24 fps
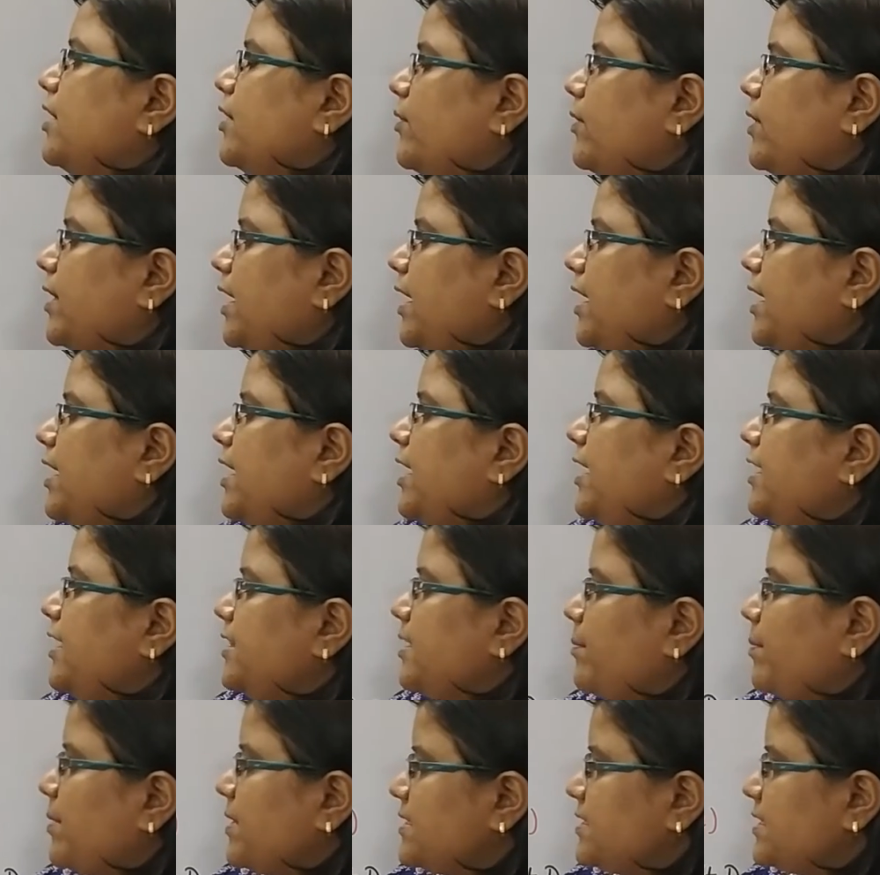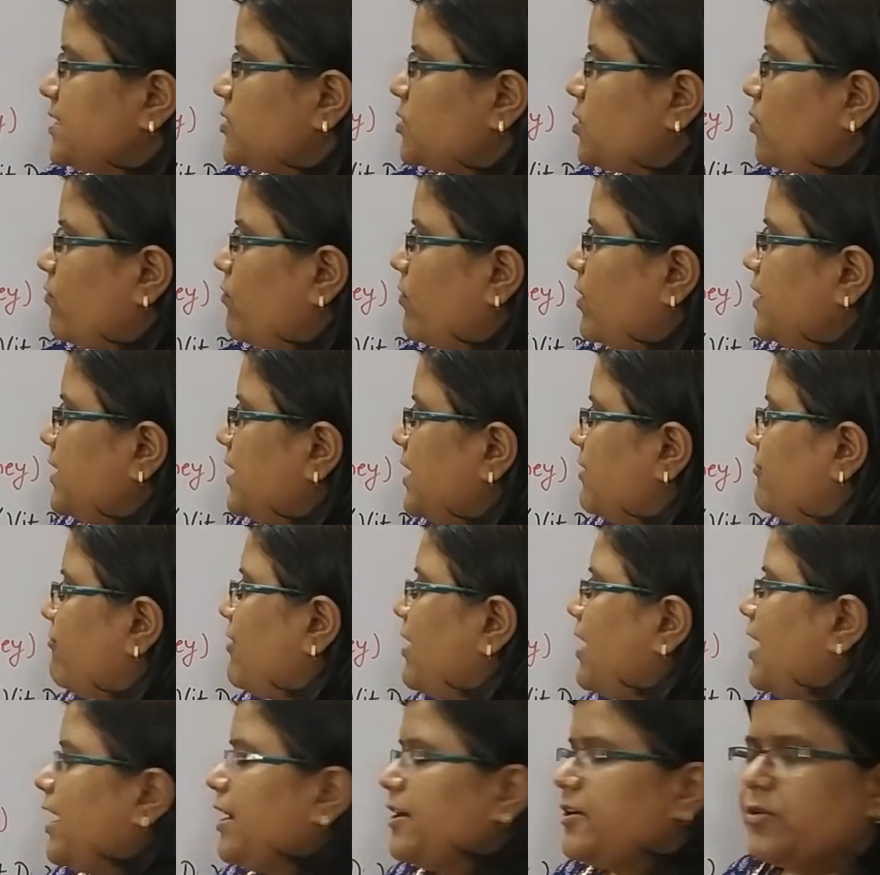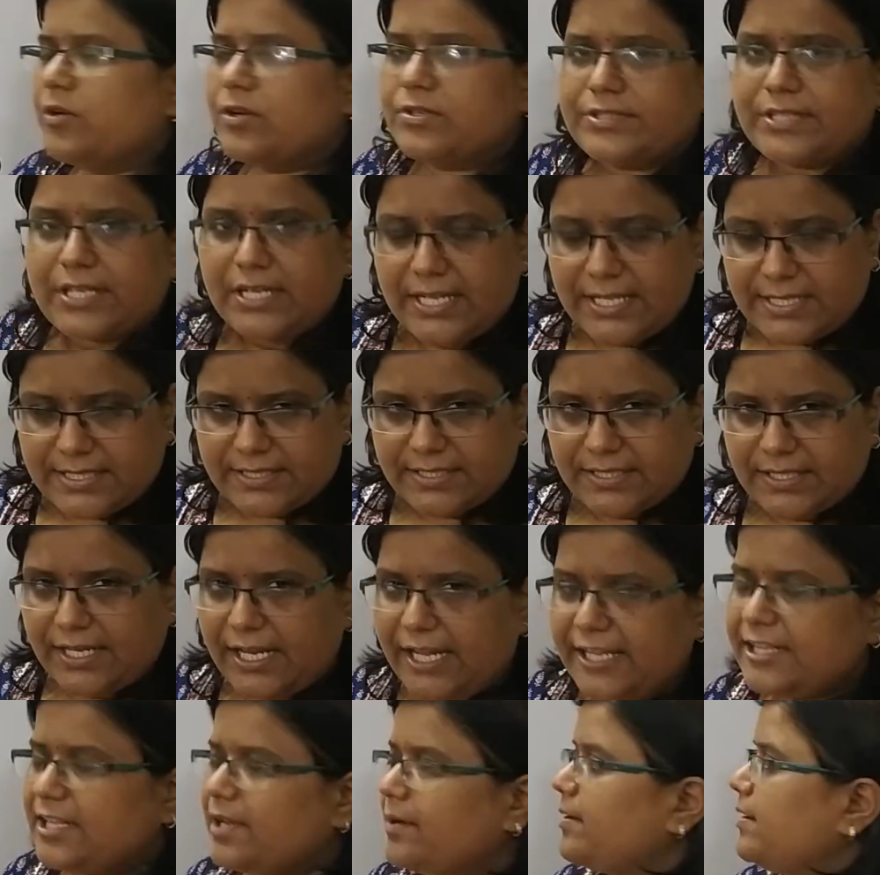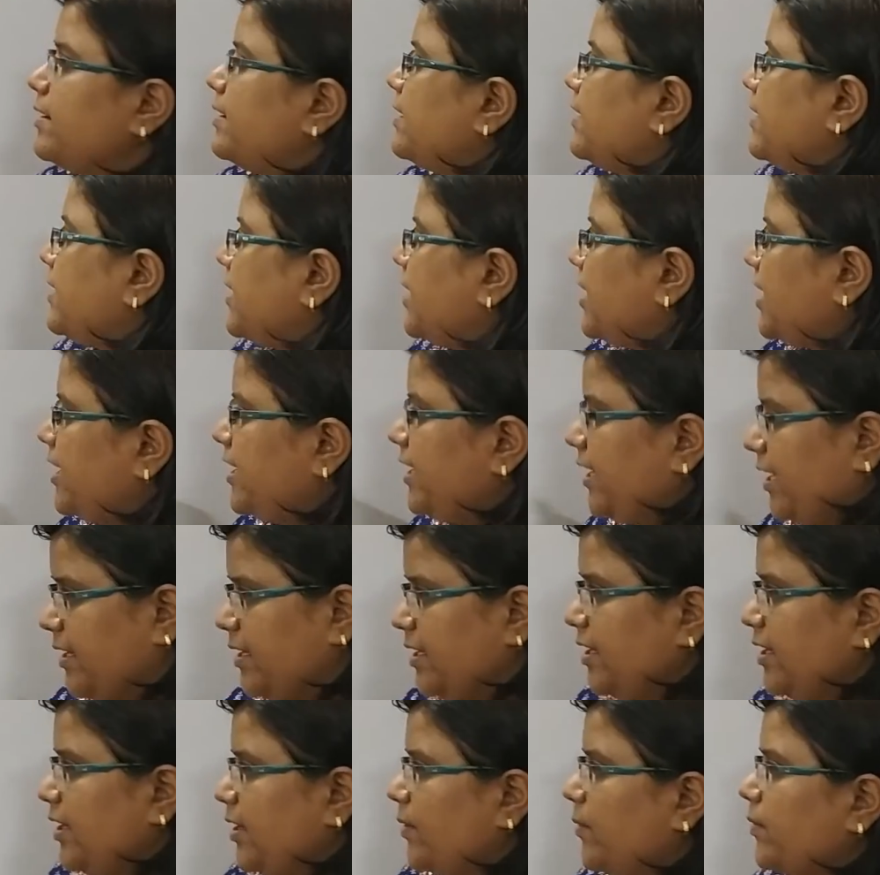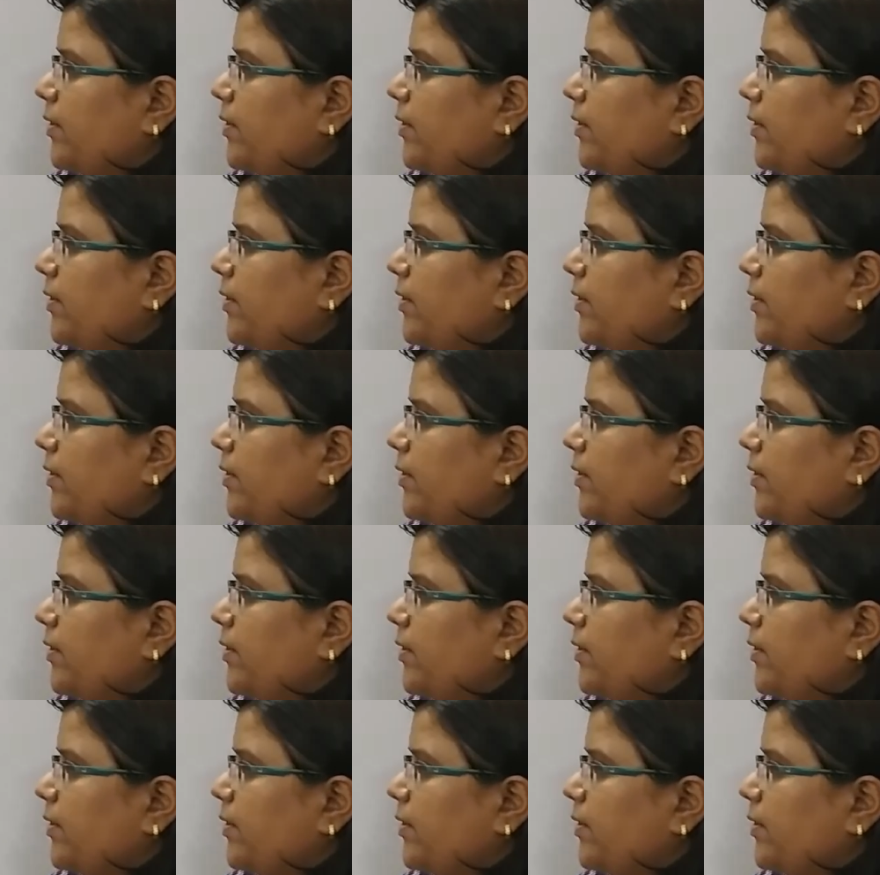okay, in the presence of 1-alpha-hydroxylase in the kidney.